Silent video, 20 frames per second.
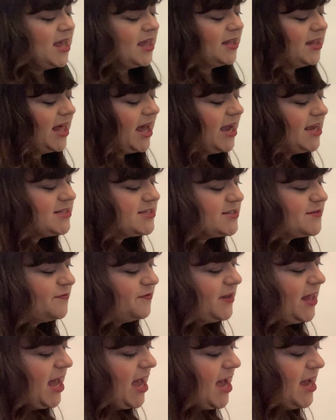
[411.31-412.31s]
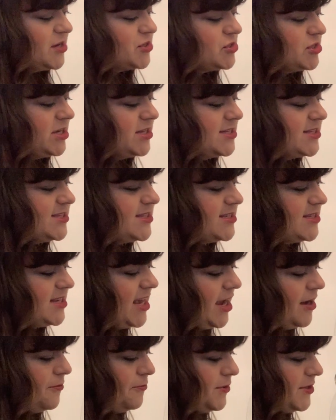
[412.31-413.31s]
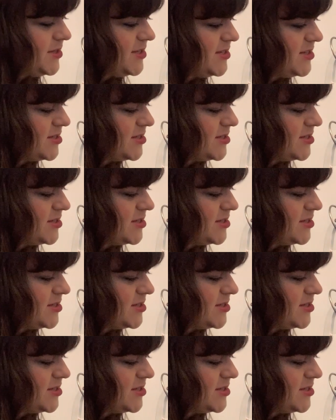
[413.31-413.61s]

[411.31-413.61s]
Lights flash and sirens